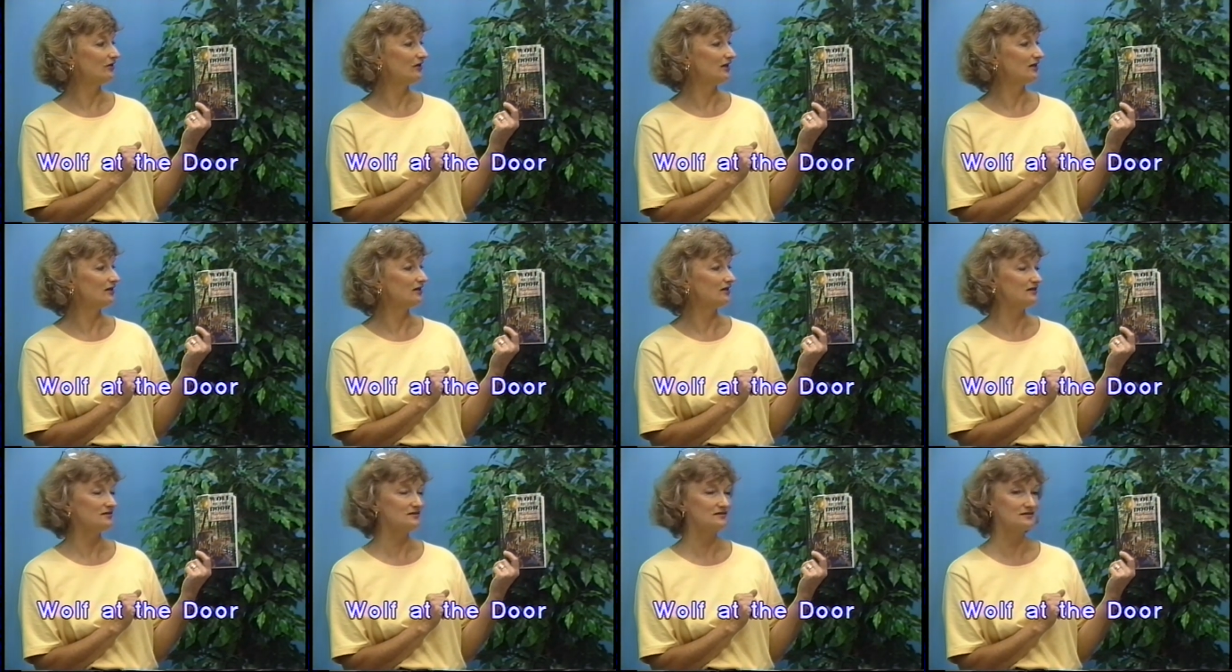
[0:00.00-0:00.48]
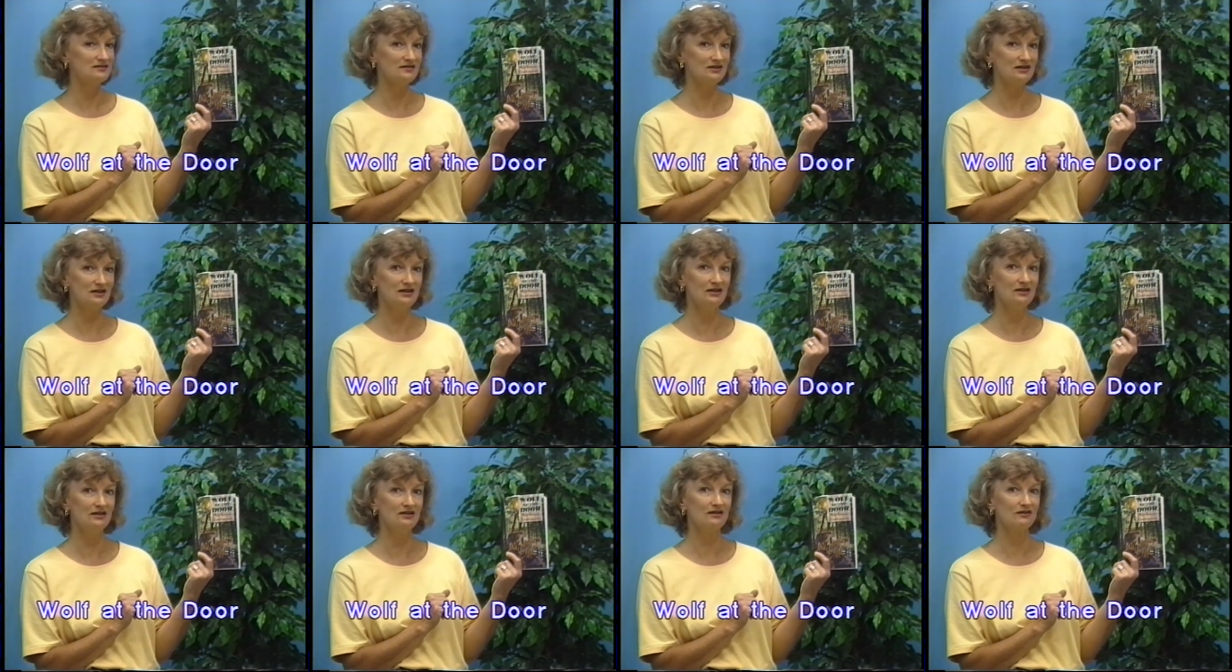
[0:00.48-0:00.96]
and they
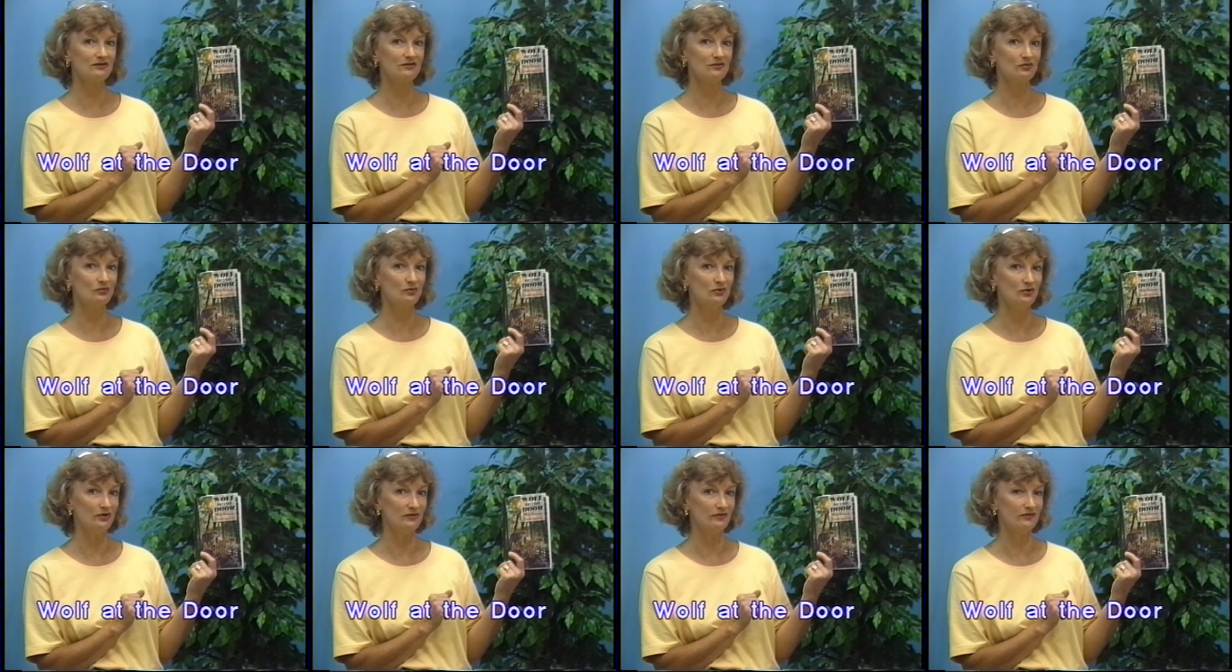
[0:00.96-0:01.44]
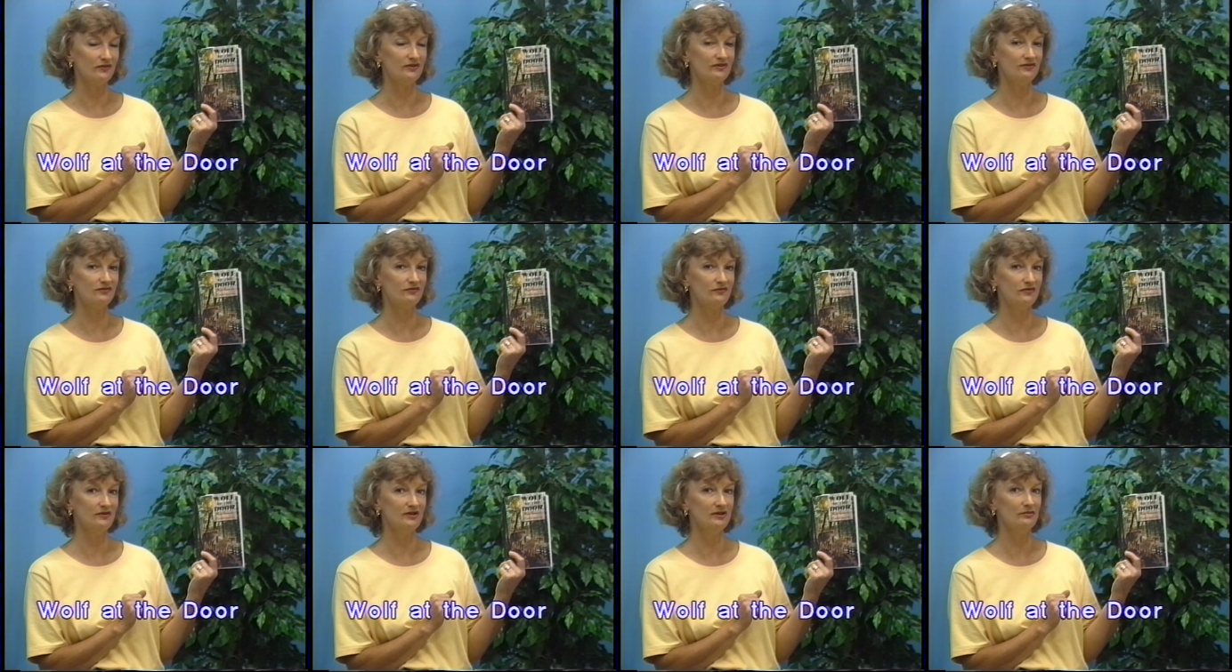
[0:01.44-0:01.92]
see this wolf,
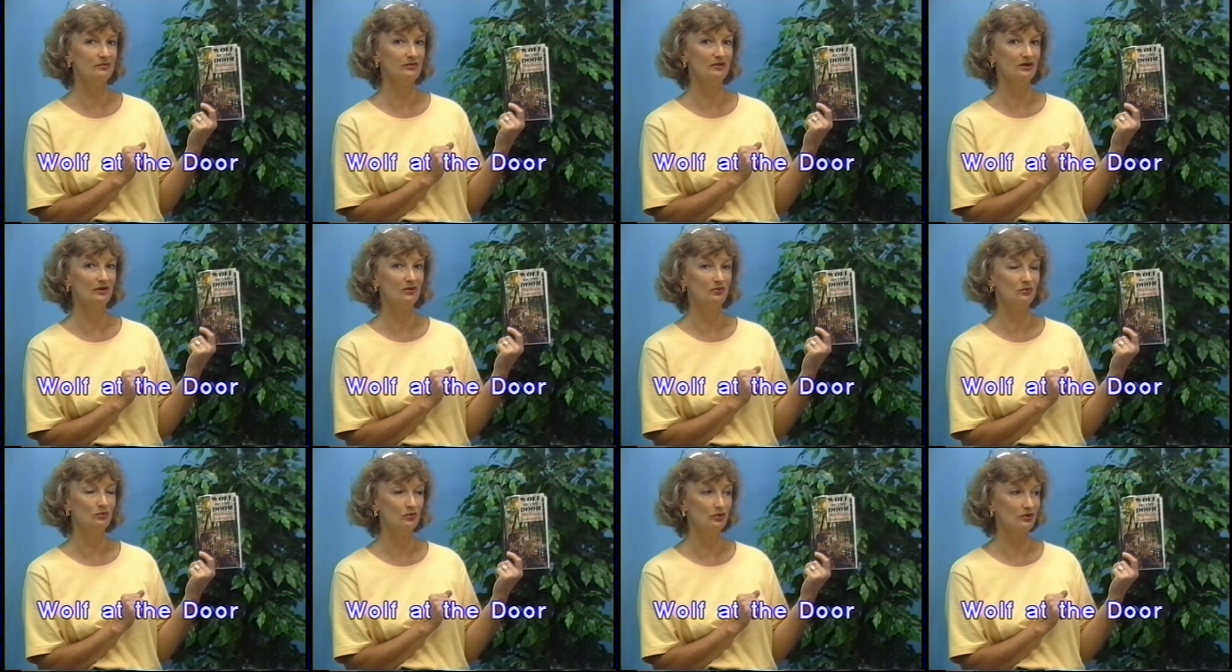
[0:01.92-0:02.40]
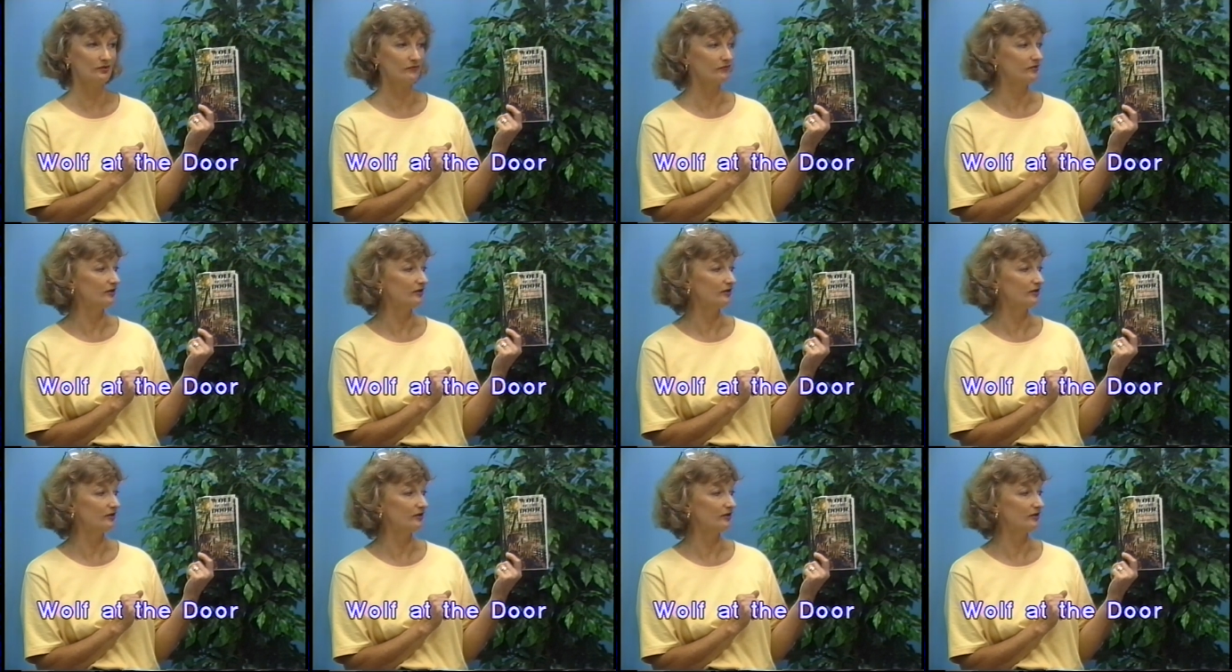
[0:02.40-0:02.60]
this female wolf,